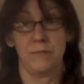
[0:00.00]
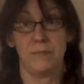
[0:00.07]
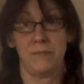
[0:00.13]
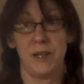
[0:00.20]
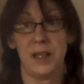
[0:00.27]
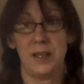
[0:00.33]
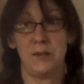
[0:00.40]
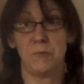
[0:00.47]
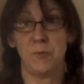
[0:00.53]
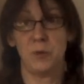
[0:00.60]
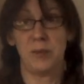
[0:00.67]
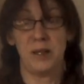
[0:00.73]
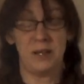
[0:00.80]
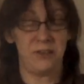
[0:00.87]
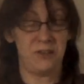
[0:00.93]
made it more
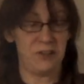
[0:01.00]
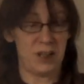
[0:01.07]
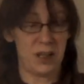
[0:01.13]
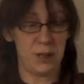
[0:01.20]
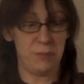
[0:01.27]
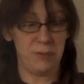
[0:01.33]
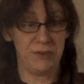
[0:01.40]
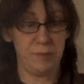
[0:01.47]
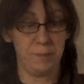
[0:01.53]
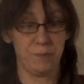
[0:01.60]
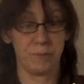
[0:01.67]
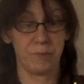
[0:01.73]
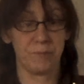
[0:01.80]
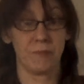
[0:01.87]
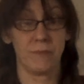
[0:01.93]
bird shaped,
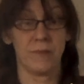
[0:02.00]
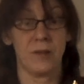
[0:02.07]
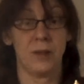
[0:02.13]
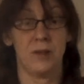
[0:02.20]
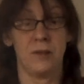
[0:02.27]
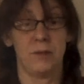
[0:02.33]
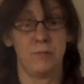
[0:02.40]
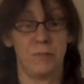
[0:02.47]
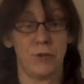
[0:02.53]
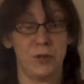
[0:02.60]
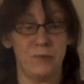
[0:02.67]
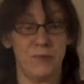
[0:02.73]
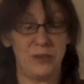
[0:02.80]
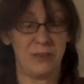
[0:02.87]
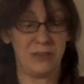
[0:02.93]
but
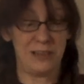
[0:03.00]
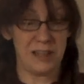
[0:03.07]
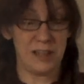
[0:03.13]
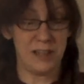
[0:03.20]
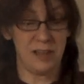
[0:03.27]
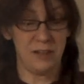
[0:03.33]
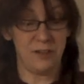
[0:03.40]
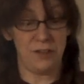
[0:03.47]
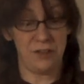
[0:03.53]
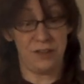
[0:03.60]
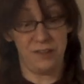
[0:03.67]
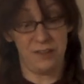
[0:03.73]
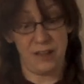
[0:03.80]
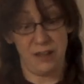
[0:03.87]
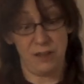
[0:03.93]
obviously, as you can
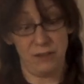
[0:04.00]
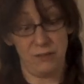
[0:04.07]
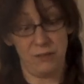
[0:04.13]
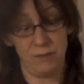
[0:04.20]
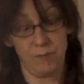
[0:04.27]
tell,